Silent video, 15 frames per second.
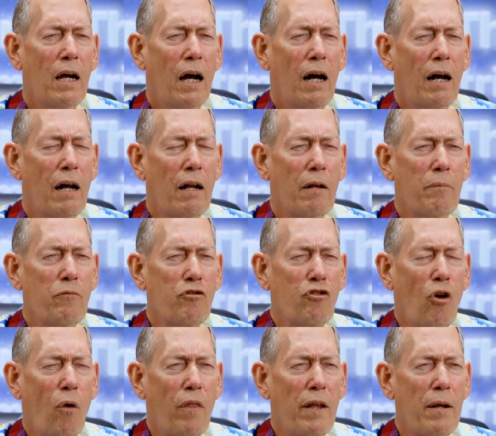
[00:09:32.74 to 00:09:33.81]

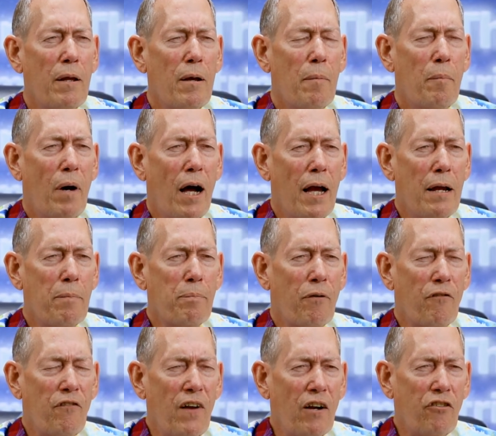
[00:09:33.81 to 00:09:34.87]
So that my
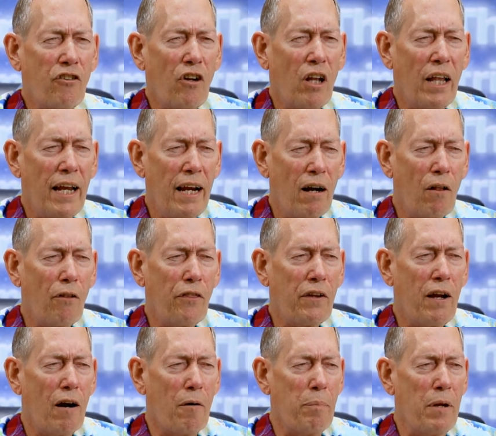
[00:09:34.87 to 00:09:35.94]
professional
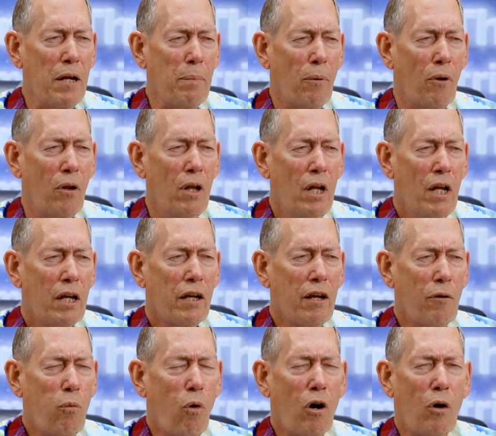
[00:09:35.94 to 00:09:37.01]
healthcare people
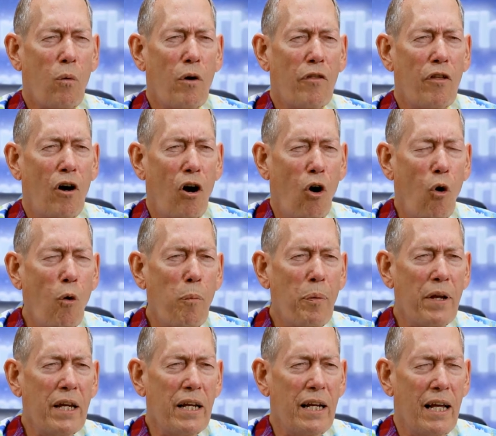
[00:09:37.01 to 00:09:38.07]
could work with
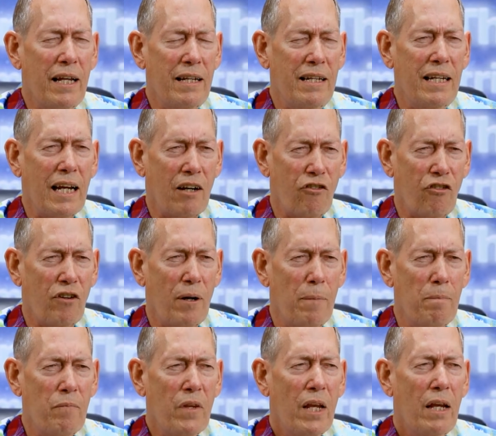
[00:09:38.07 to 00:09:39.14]
opiate
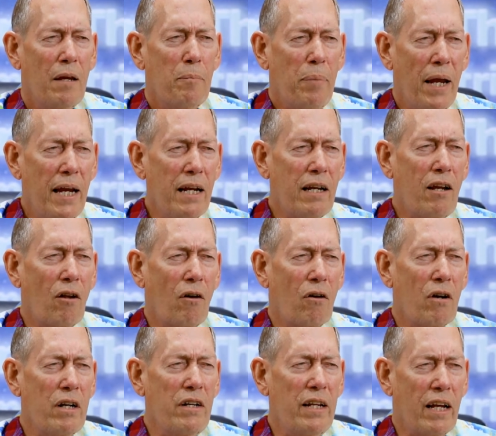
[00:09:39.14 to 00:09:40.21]
addiction,
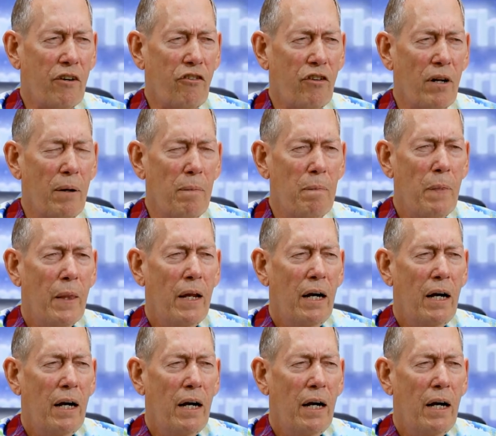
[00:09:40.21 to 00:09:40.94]
painkiller addiction.